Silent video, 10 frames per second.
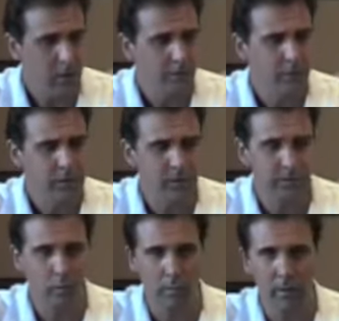First and
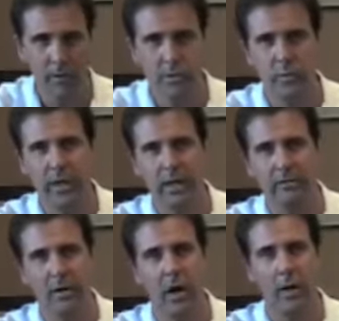foremost, we have
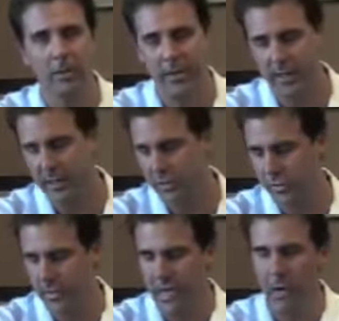a common
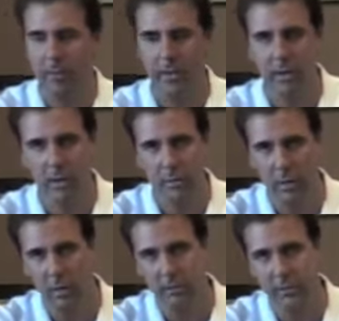injury and ailment called
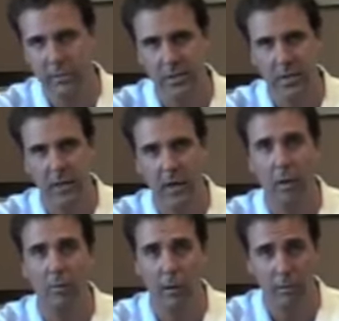golfer's
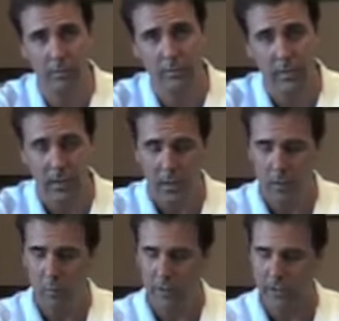elbow,
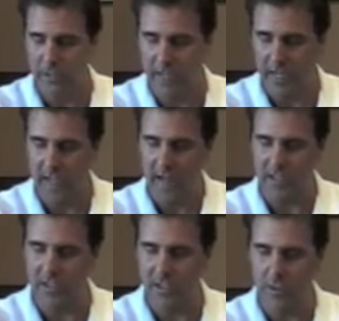which
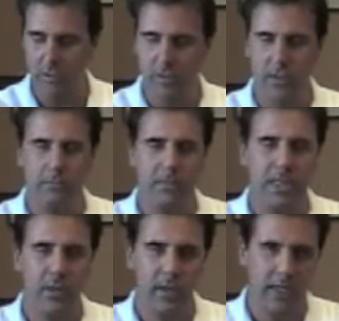actually occurs in the
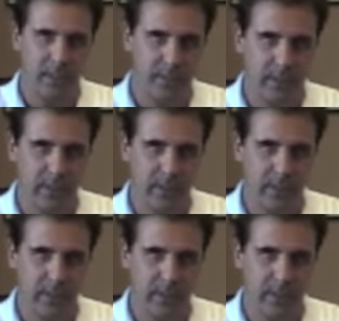medial aspect